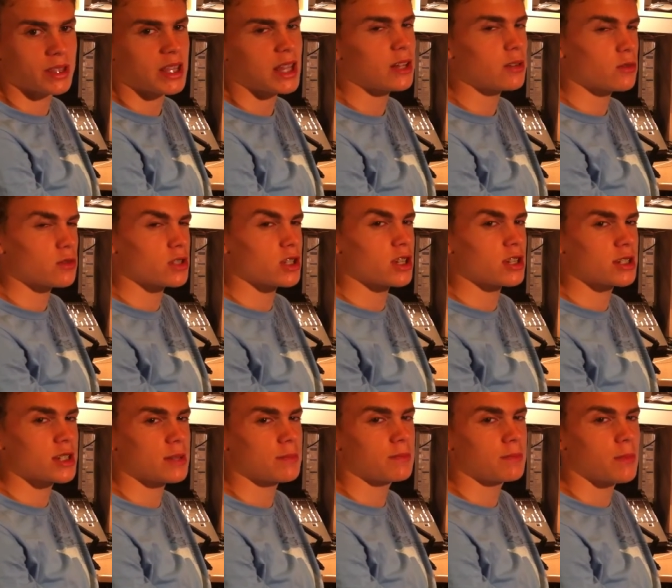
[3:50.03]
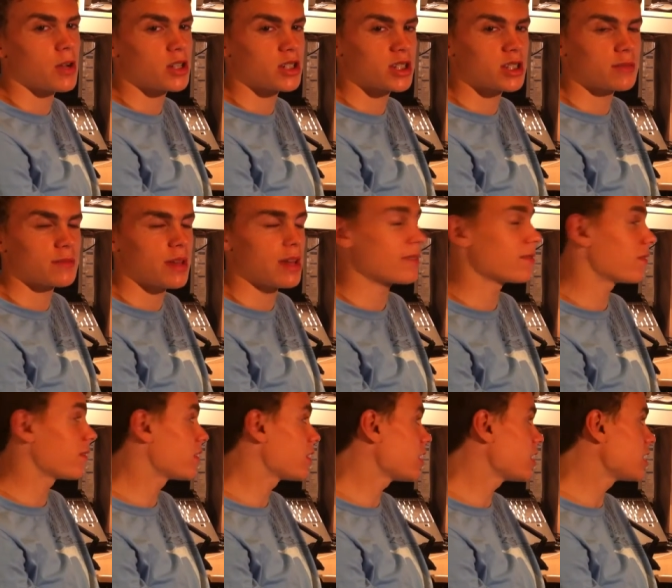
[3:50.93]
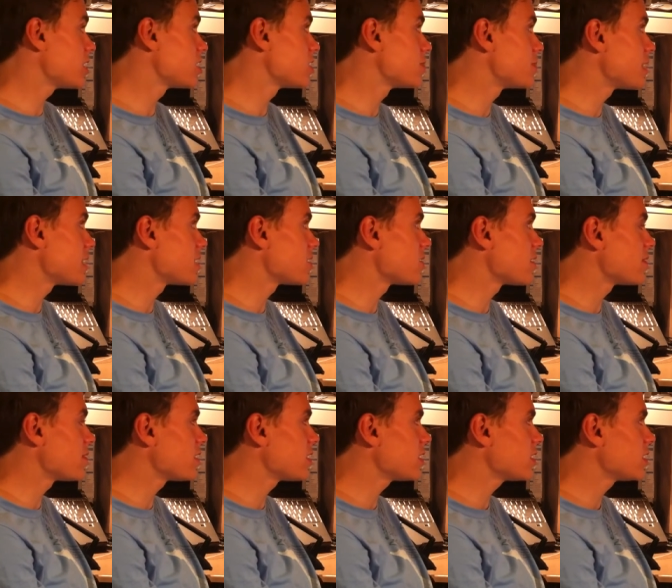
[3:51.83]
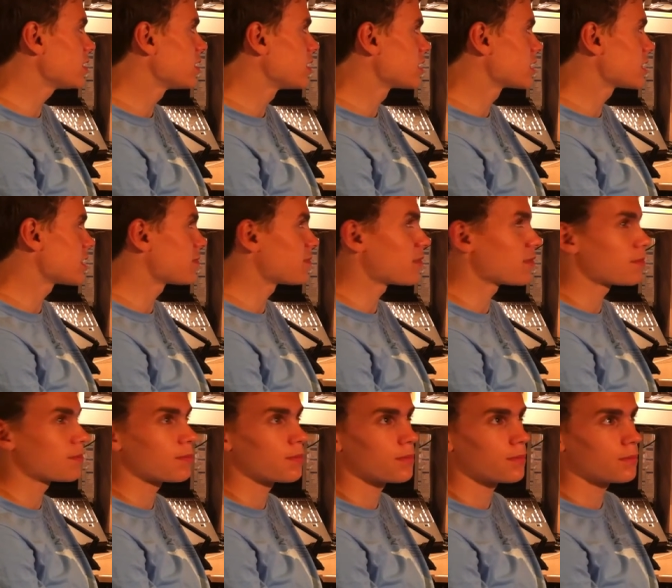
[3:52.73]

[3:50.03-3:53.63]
but they also most of them have 32-bit equivalent, except for